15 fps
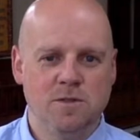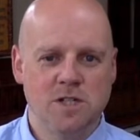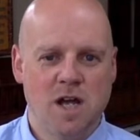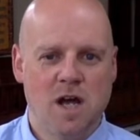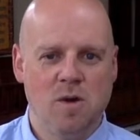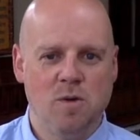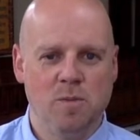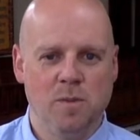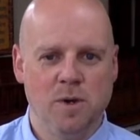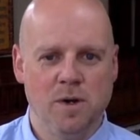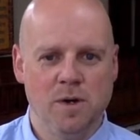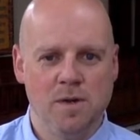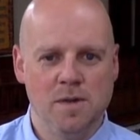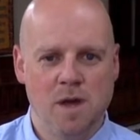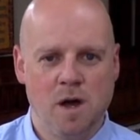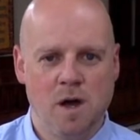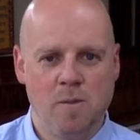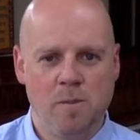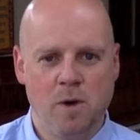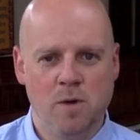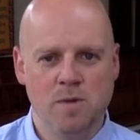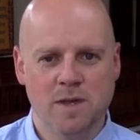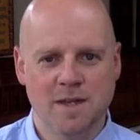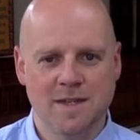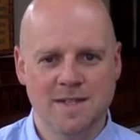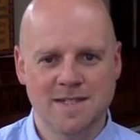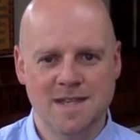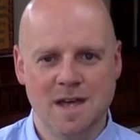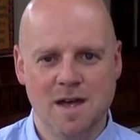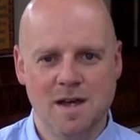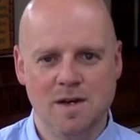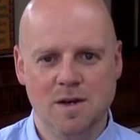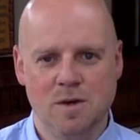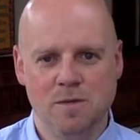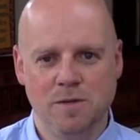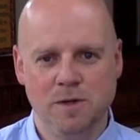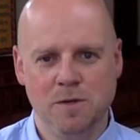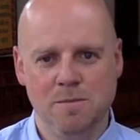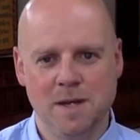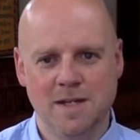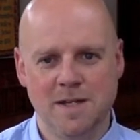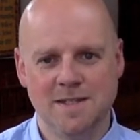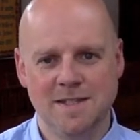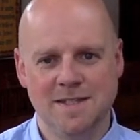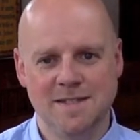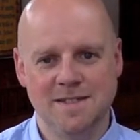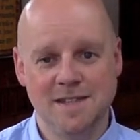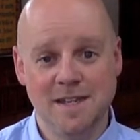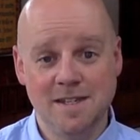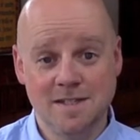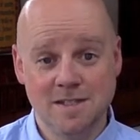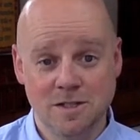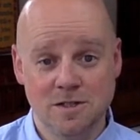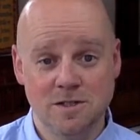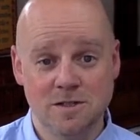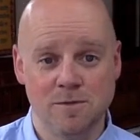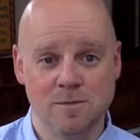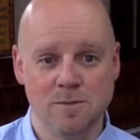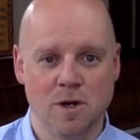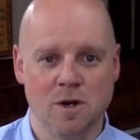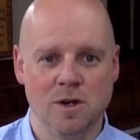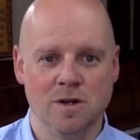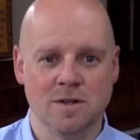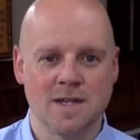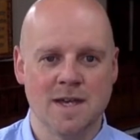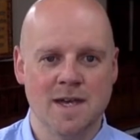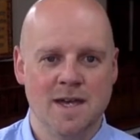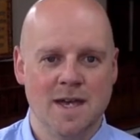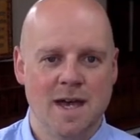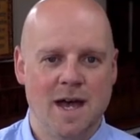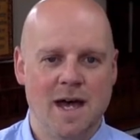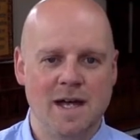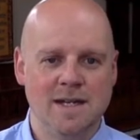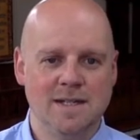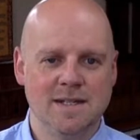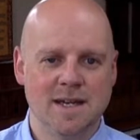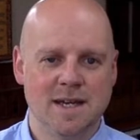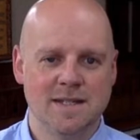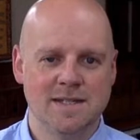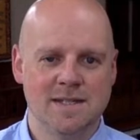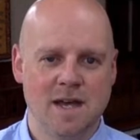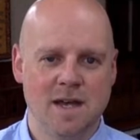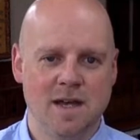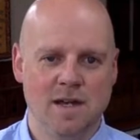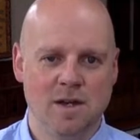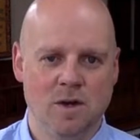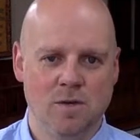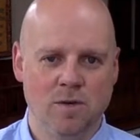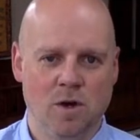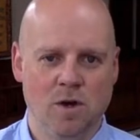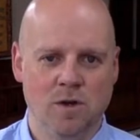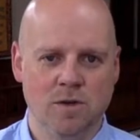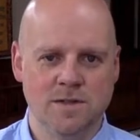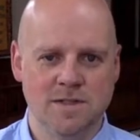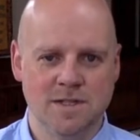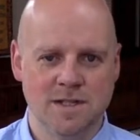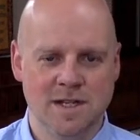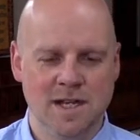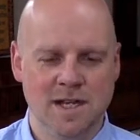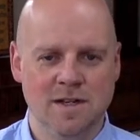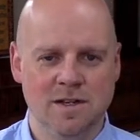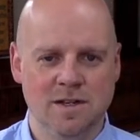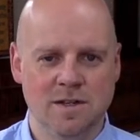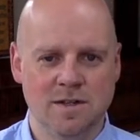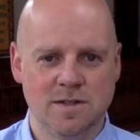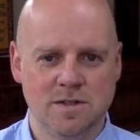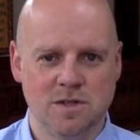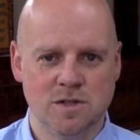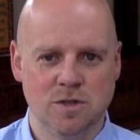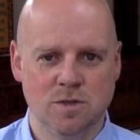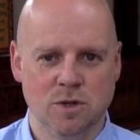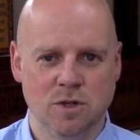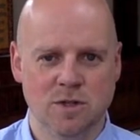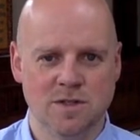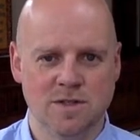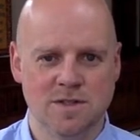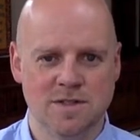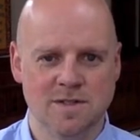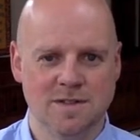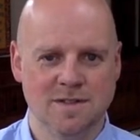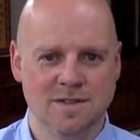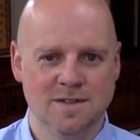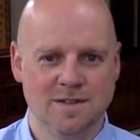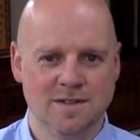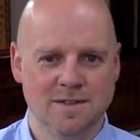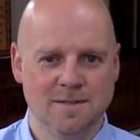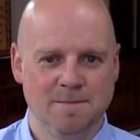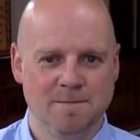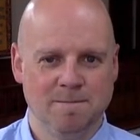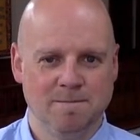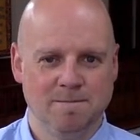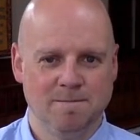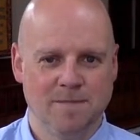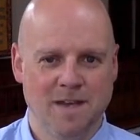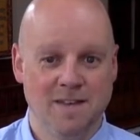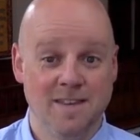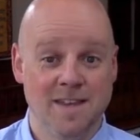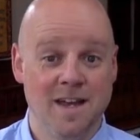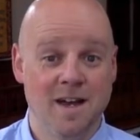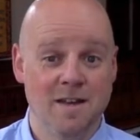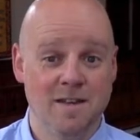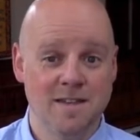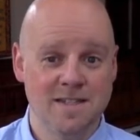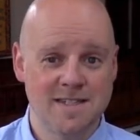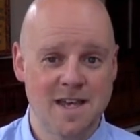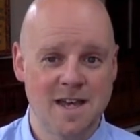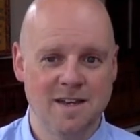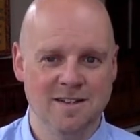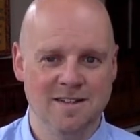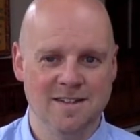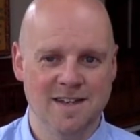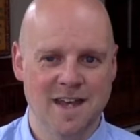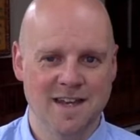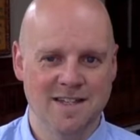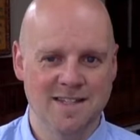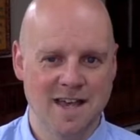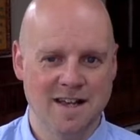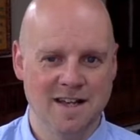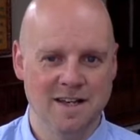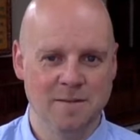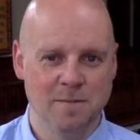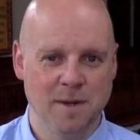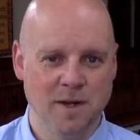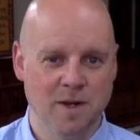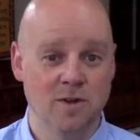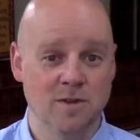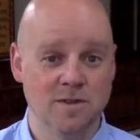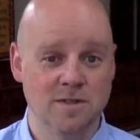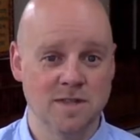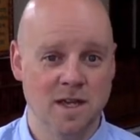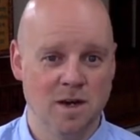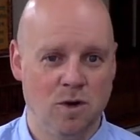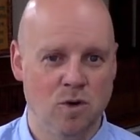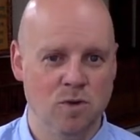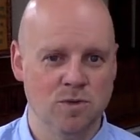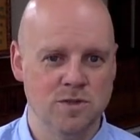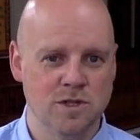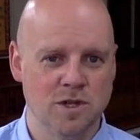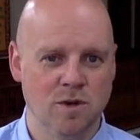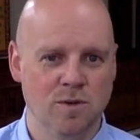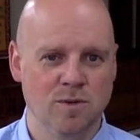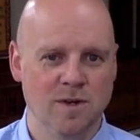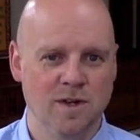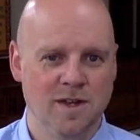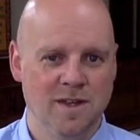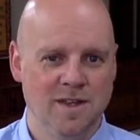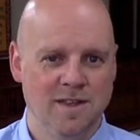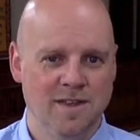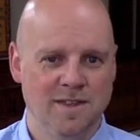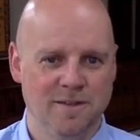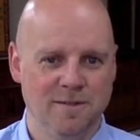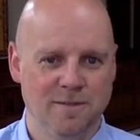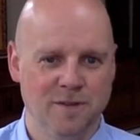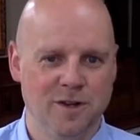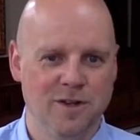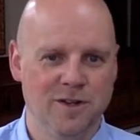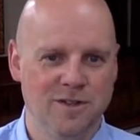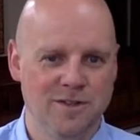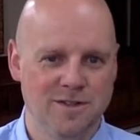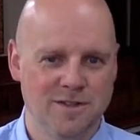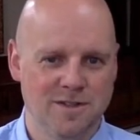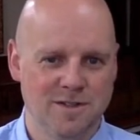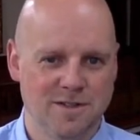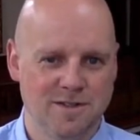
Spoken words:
childbirth are both a sign of humanity's distance from God and a sign of God's nearness to us. And they are the second exactly because they're also the first.